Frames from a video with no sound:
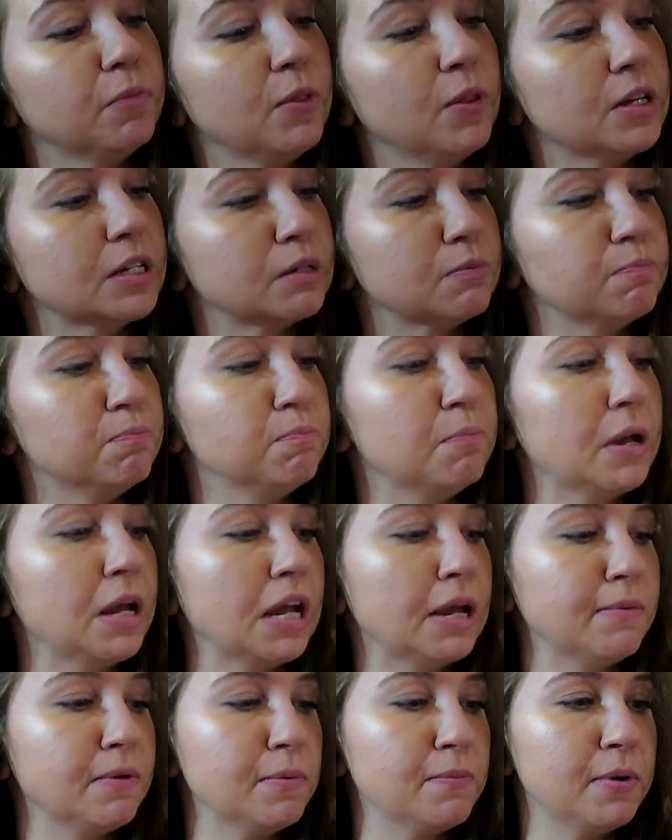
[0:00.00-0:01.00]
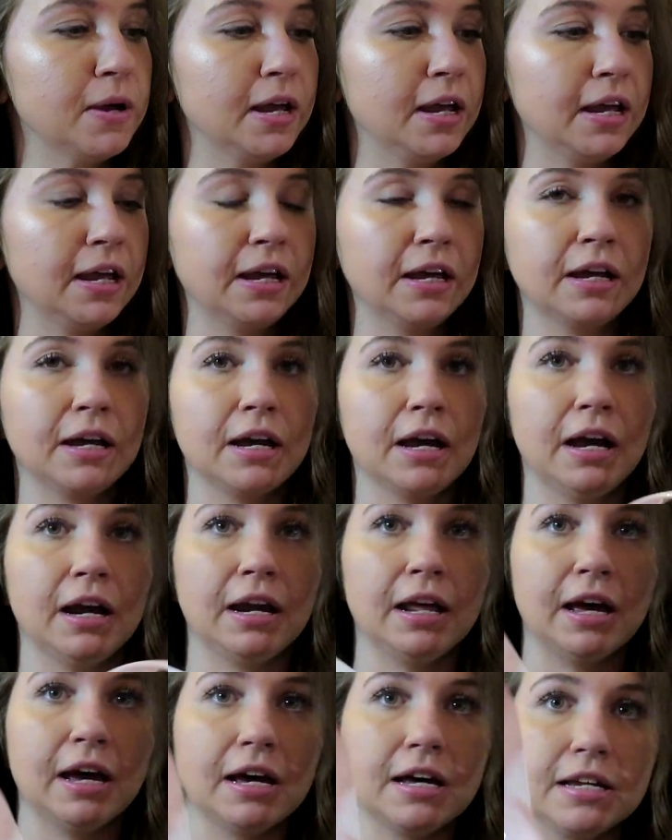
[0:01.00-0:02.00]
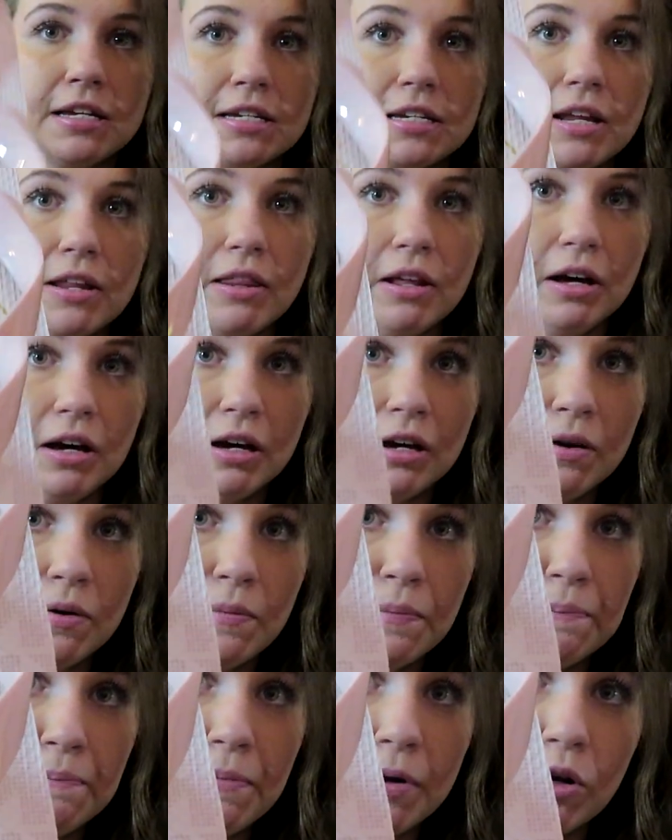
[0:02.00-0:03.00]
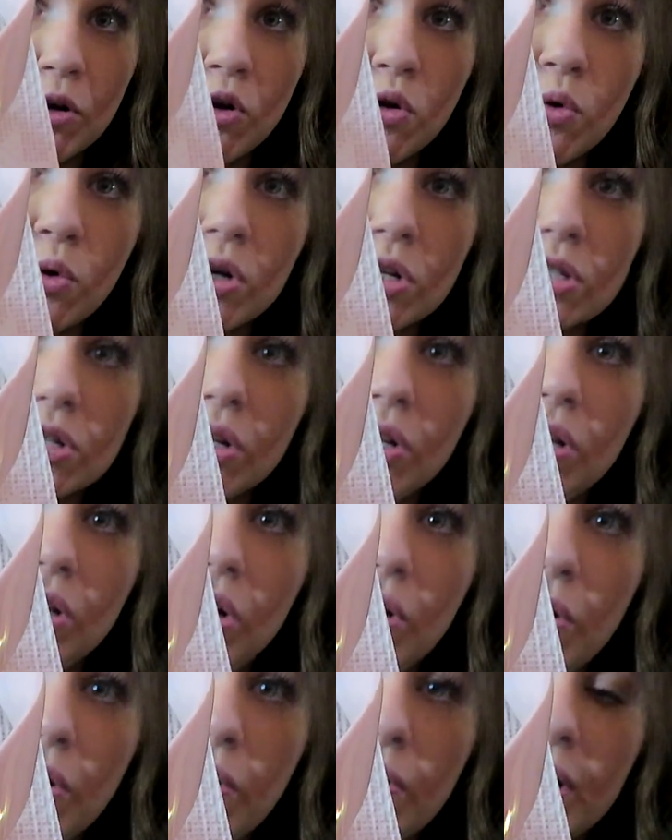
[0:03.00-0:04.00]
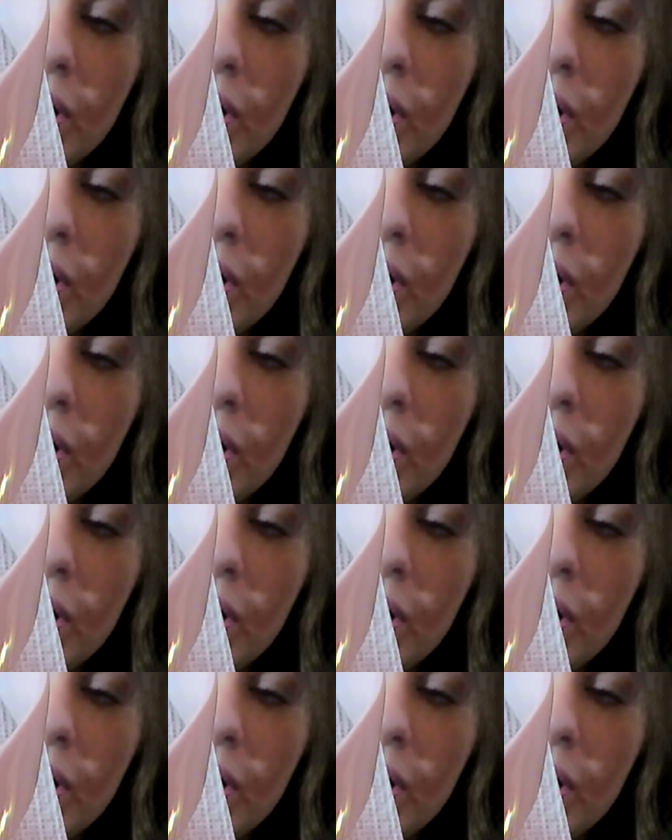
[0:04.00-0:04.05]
this baby pink and has the Michael Kors logo